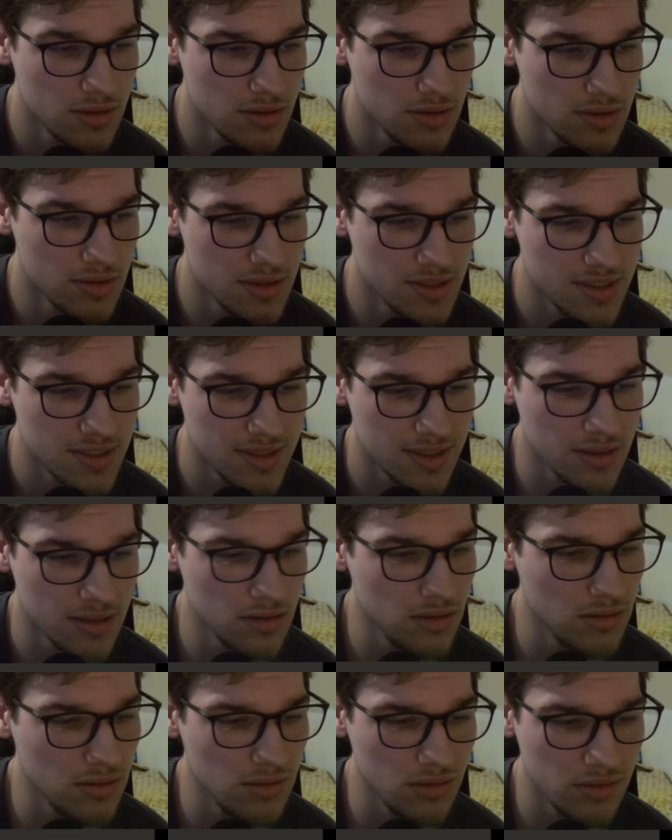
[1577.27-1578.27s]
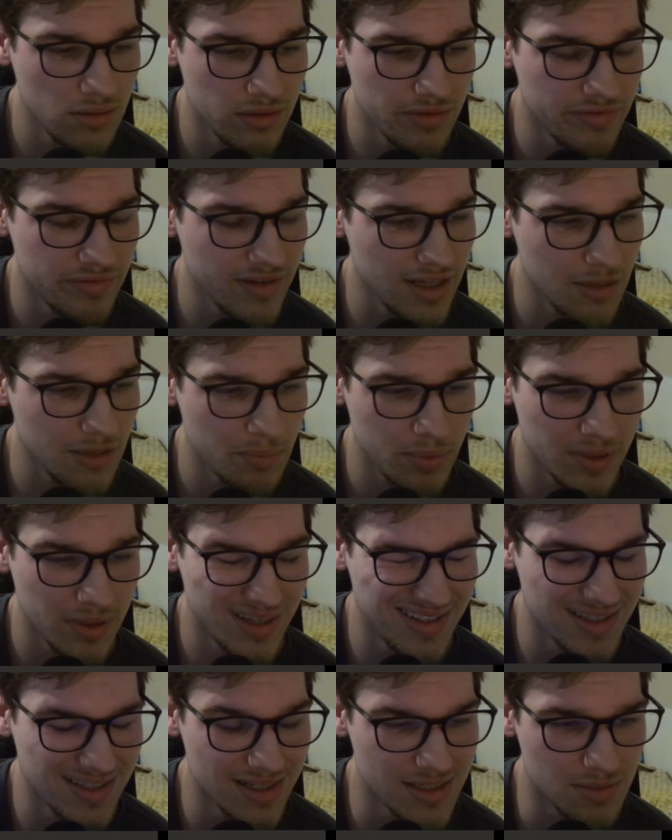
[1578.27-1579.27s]
Still
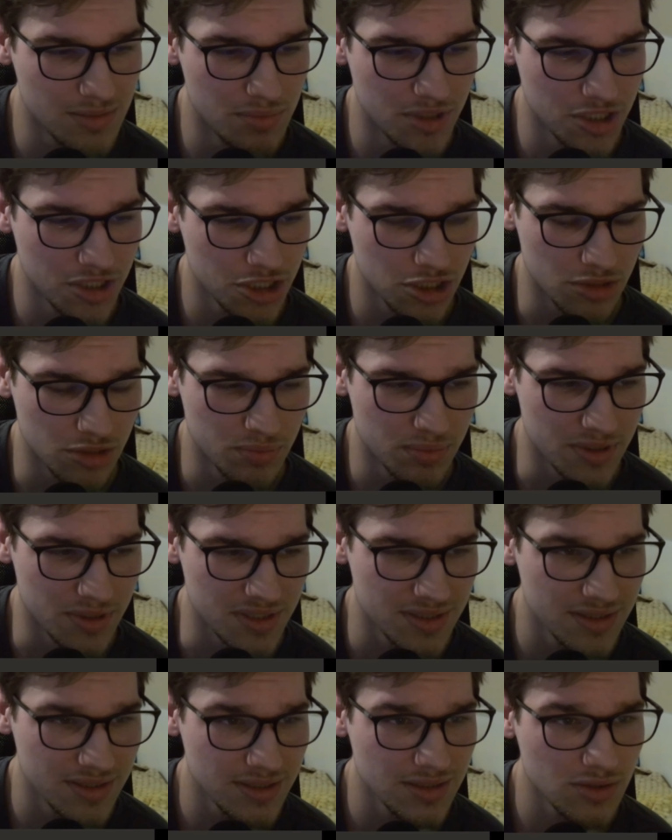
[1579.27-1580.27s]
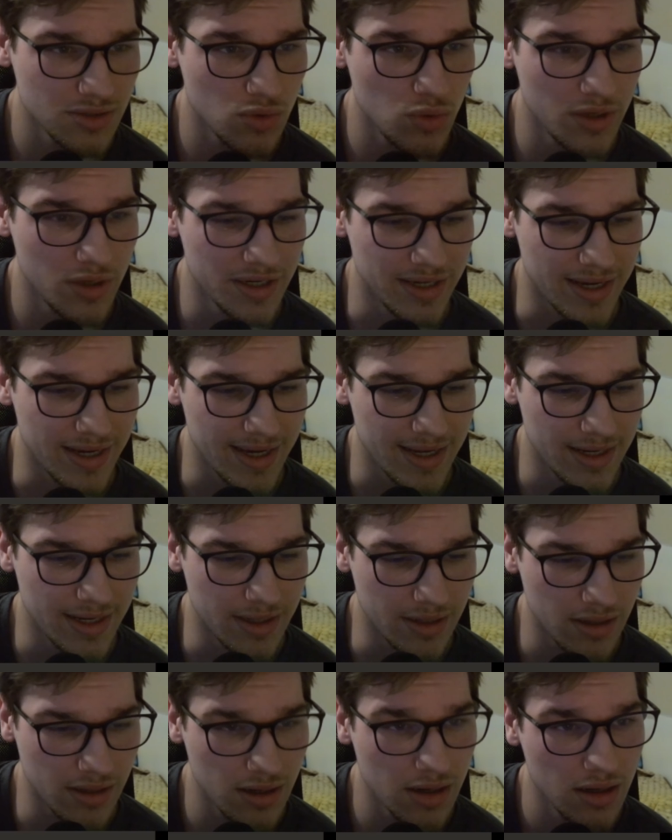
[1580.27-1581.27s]
developing this bishop is quite a
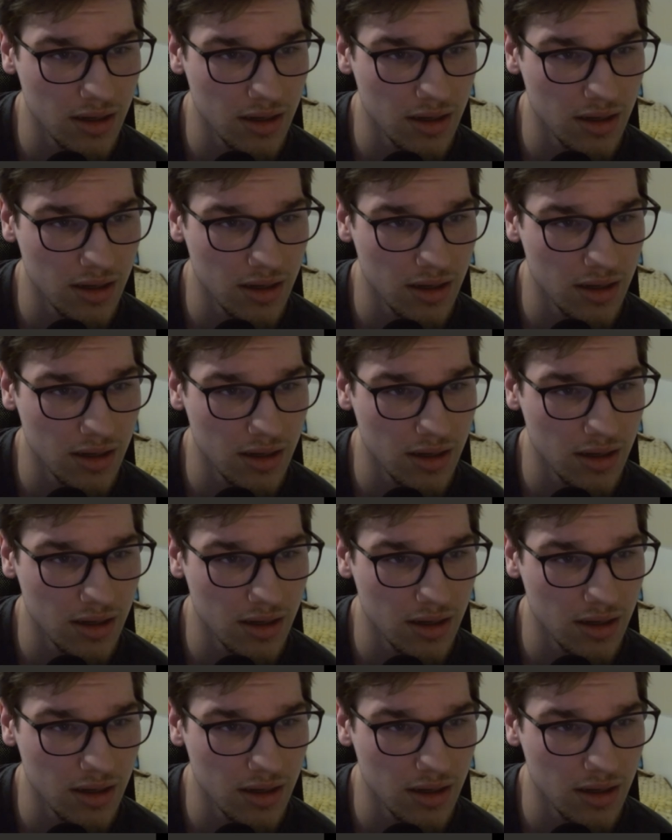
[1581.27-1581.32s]
headache.